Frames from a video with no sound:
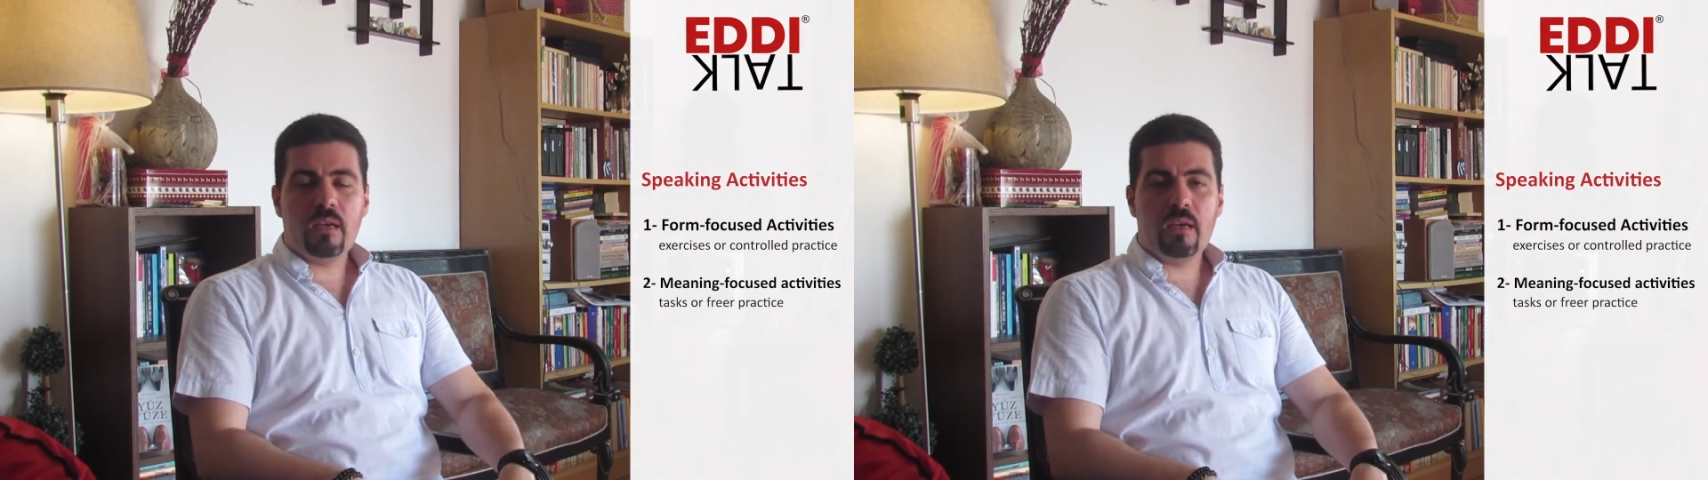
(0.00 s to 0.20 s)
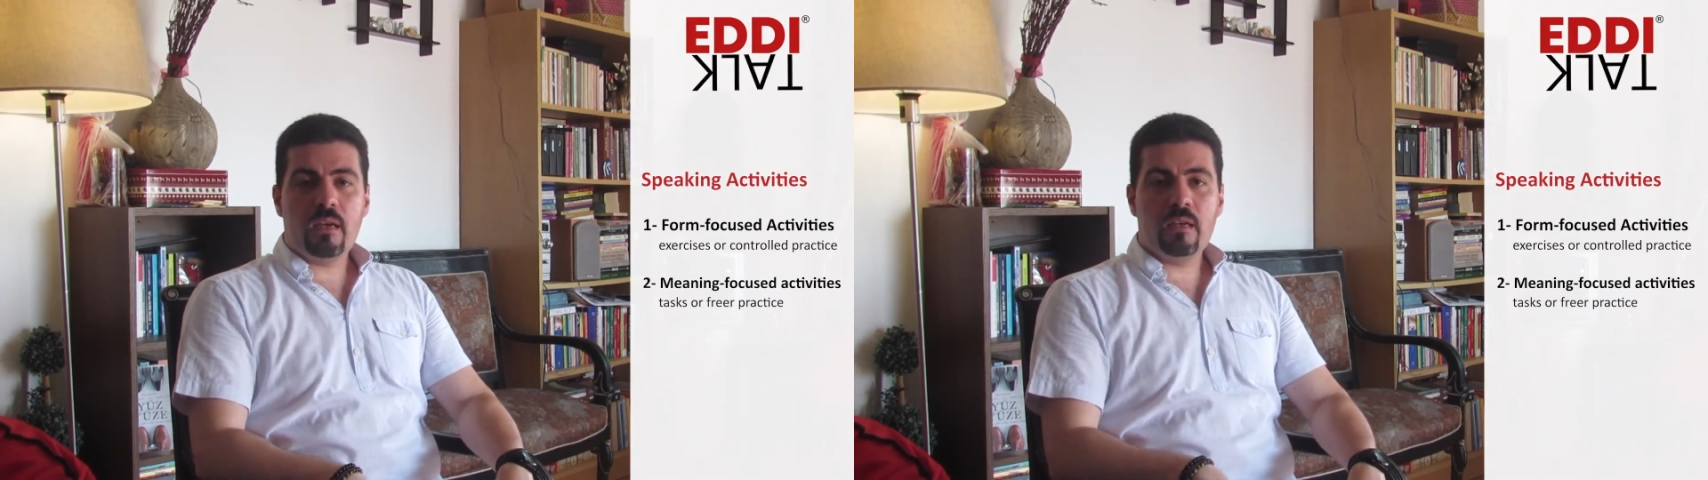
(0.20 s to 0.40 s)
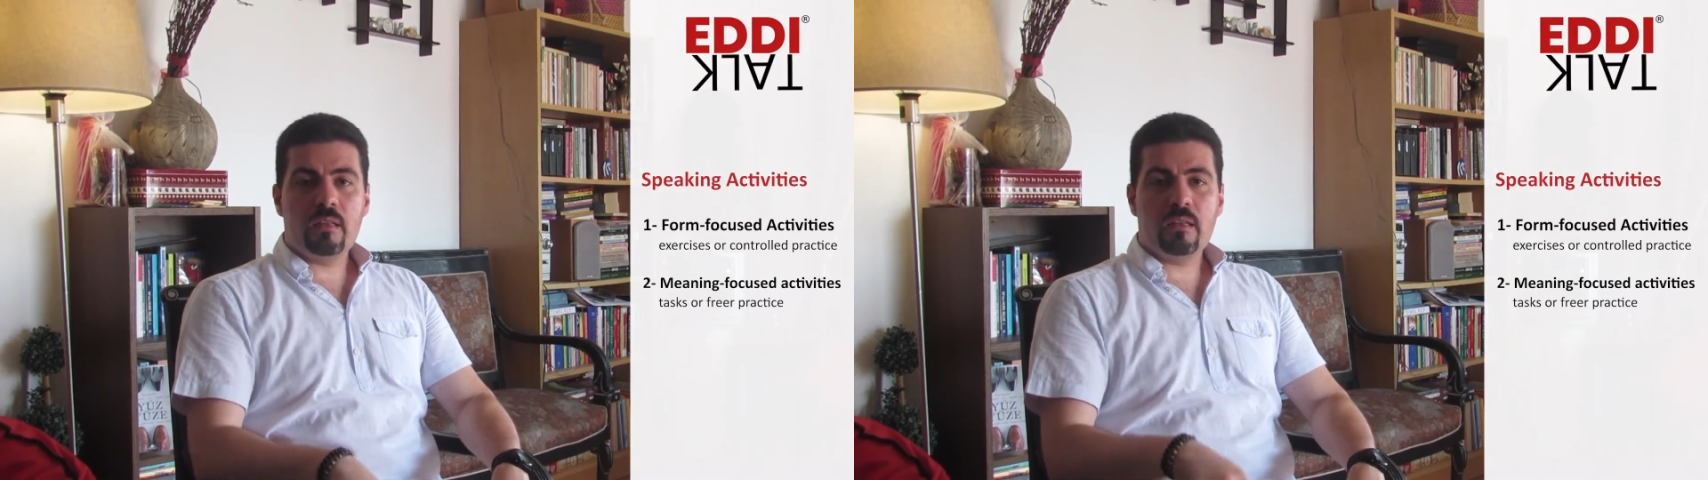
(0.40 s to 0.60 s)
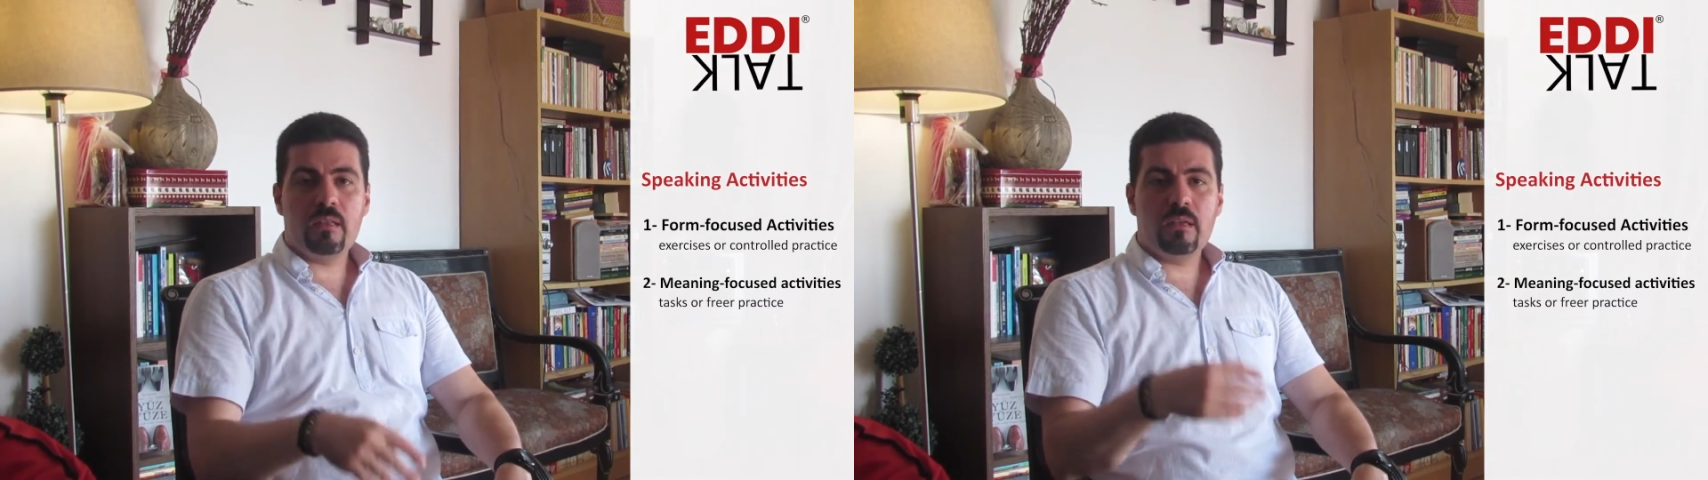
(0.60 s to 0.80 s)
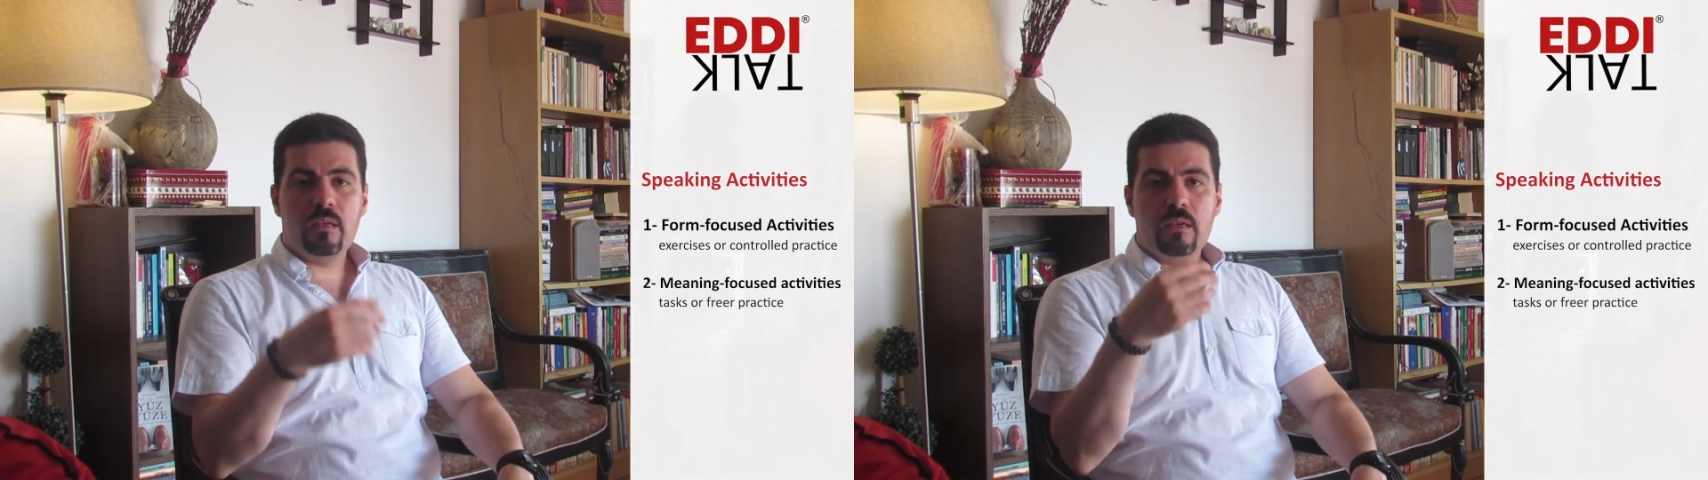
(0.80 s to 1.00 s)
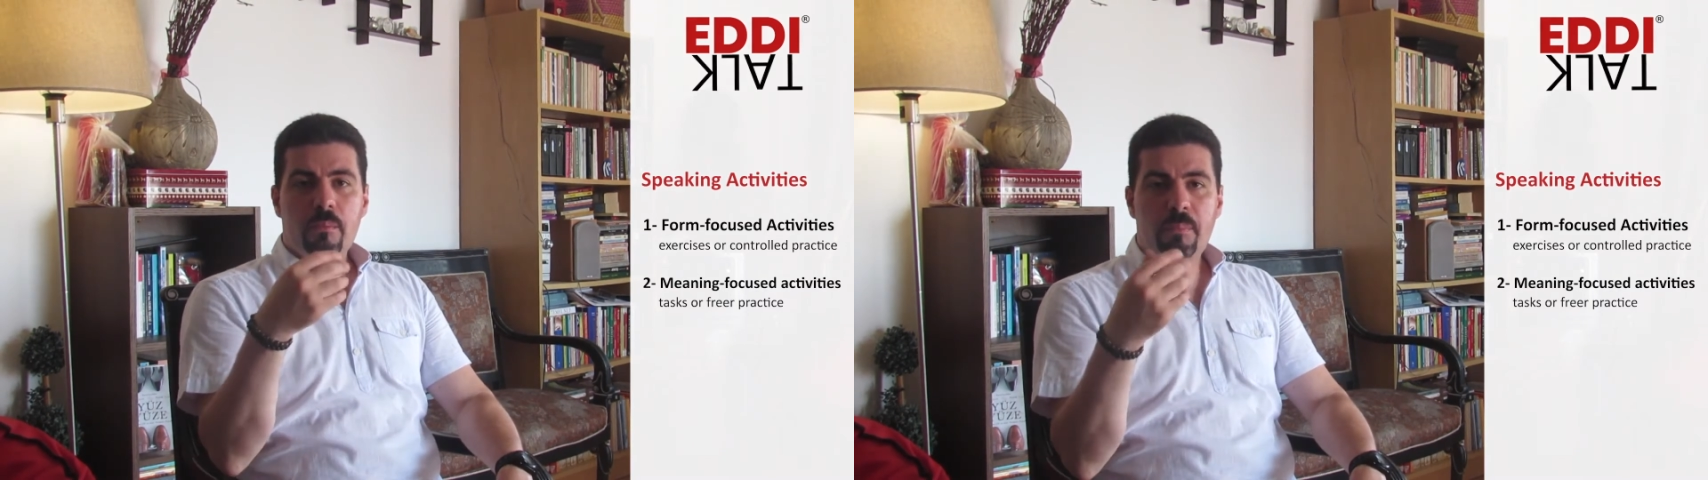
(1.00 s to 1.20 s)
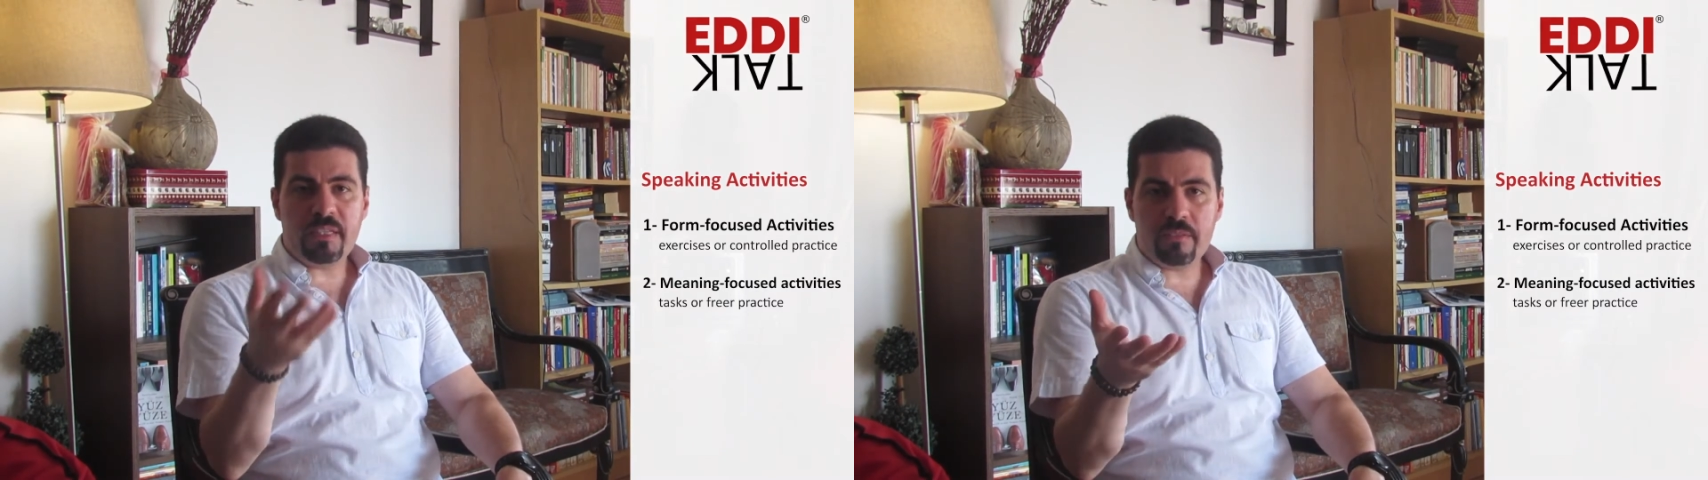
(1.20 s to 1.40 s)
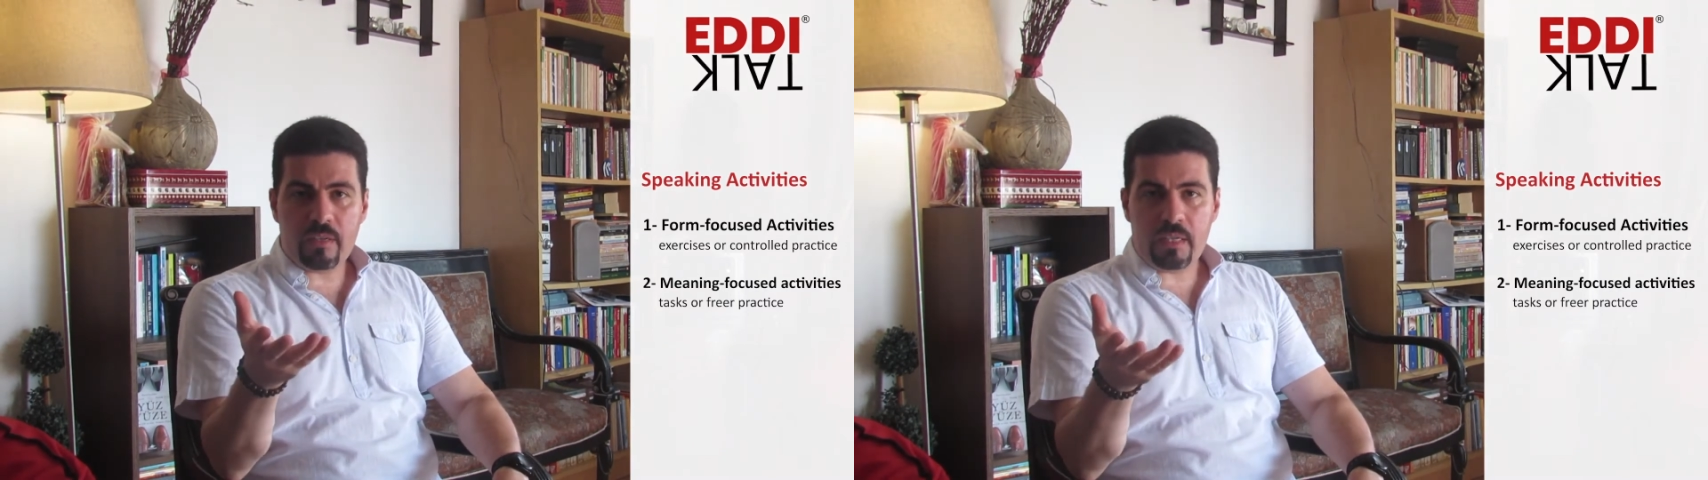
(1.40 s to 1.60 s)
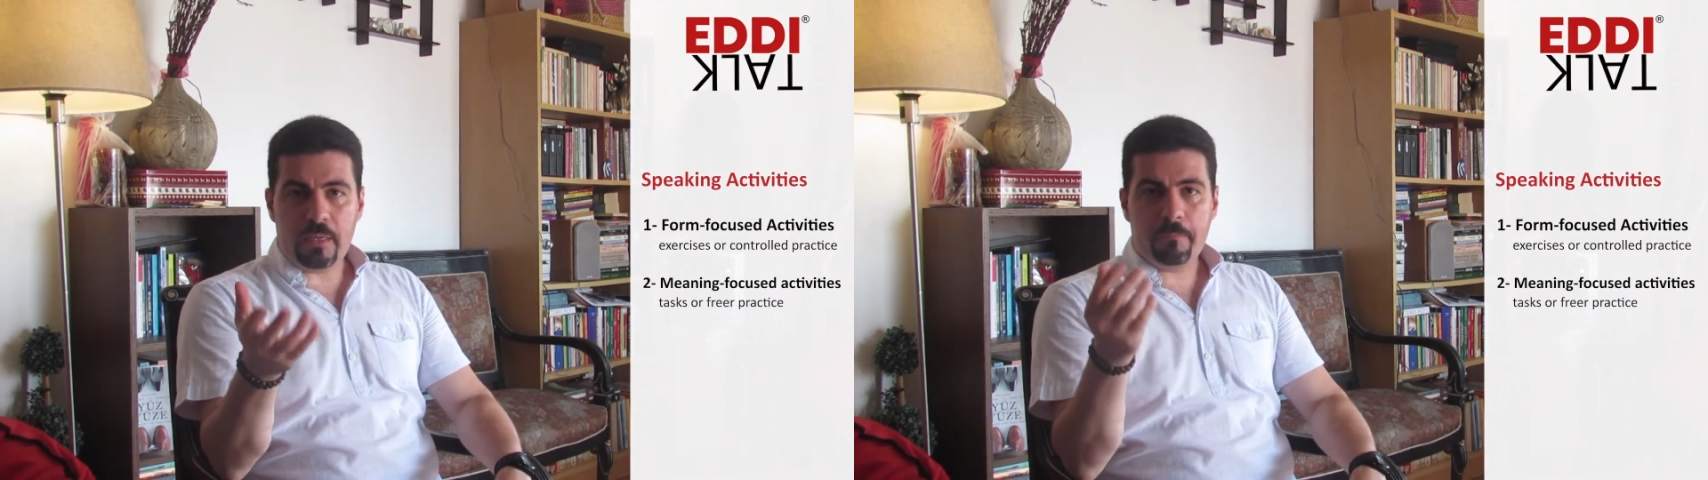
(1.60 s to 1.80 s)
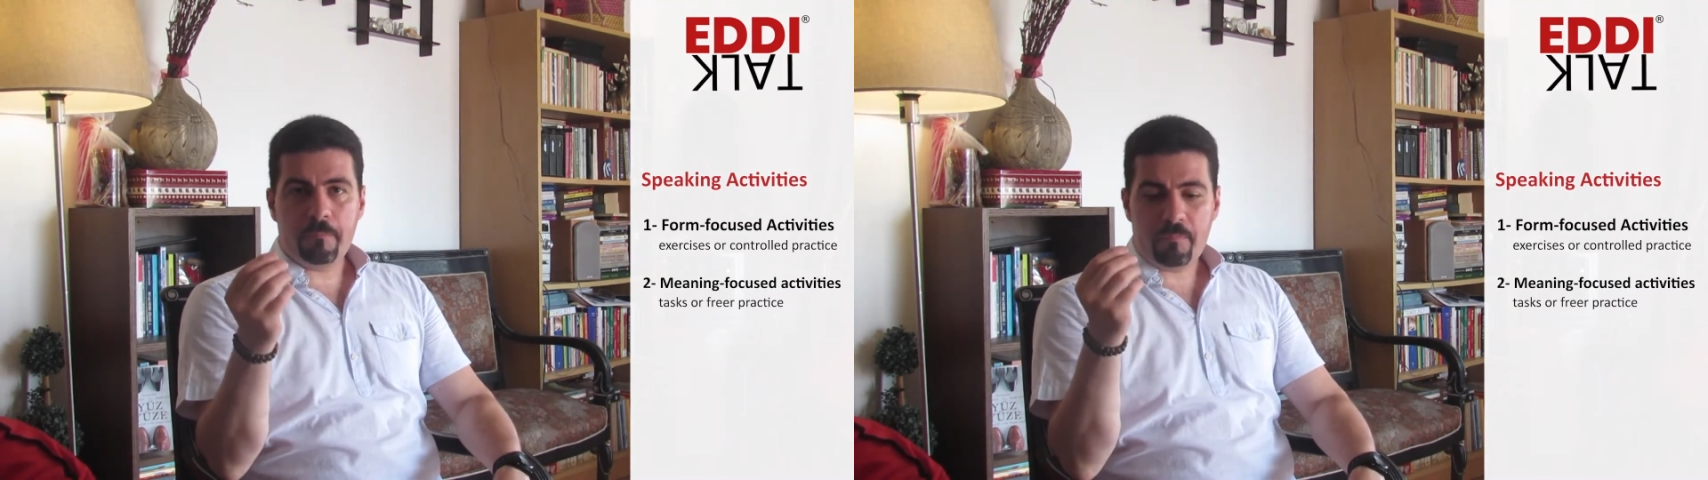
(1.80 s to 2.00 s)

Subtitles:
And basically,